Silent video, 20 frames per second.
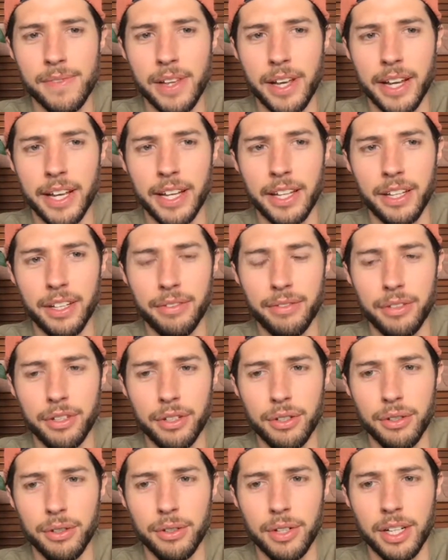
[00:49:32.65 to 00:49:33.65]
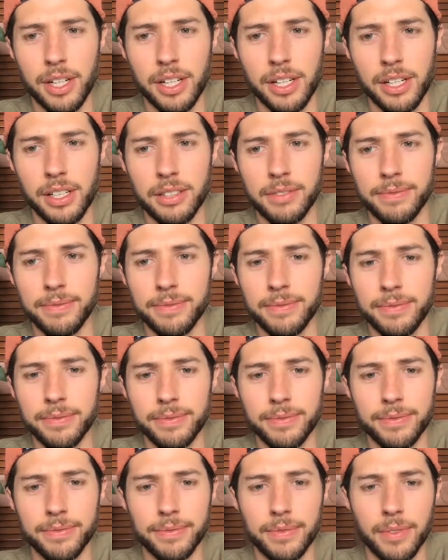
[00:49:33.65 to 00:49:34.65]
And if you
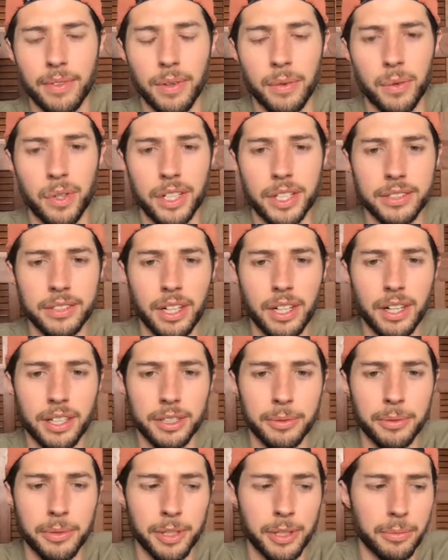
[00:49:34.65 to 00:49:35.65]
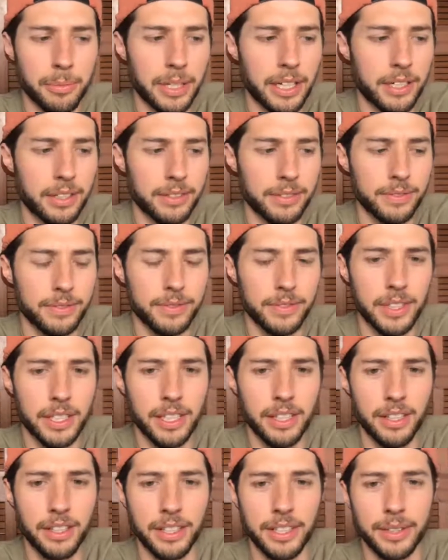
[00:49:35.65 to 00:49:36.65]
want to talk to me about
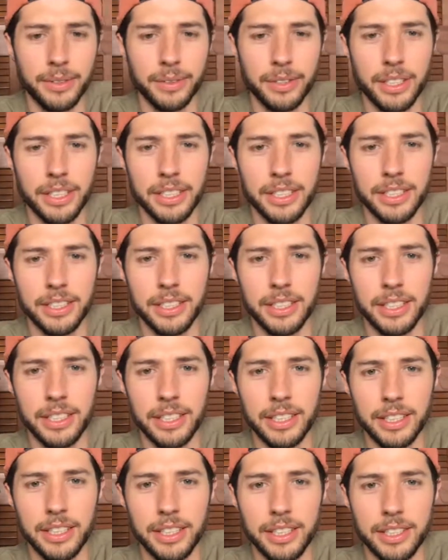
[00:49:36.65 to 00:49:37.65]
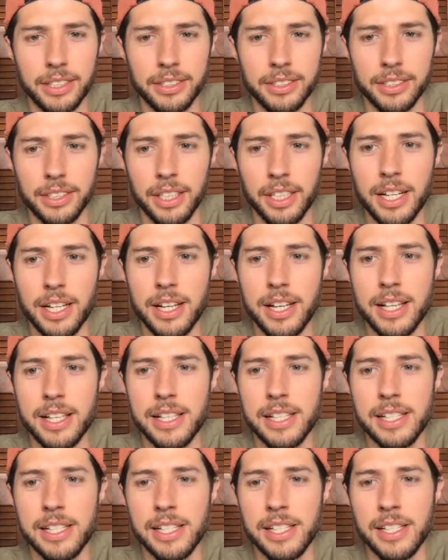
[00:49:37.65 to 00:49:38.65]
anything related to any of this
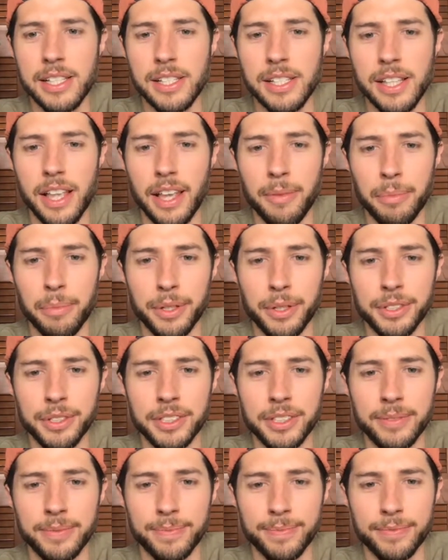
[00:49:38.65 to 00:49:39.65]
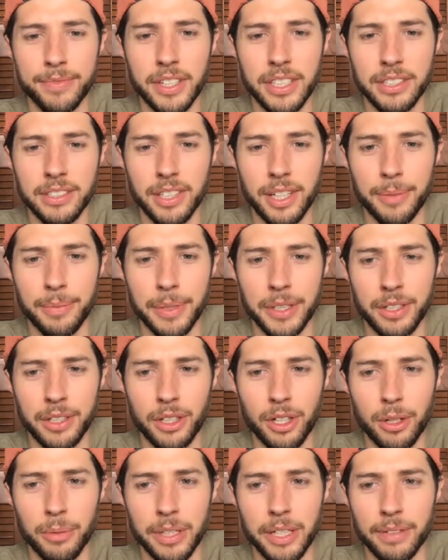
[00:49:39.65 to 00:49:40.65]
in person, FaceTime me,
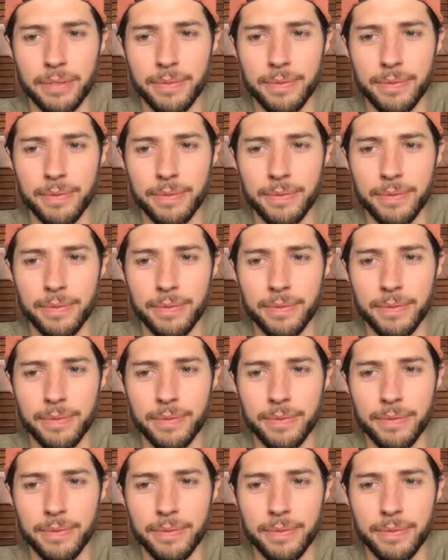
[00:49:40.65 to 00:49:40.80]
call me.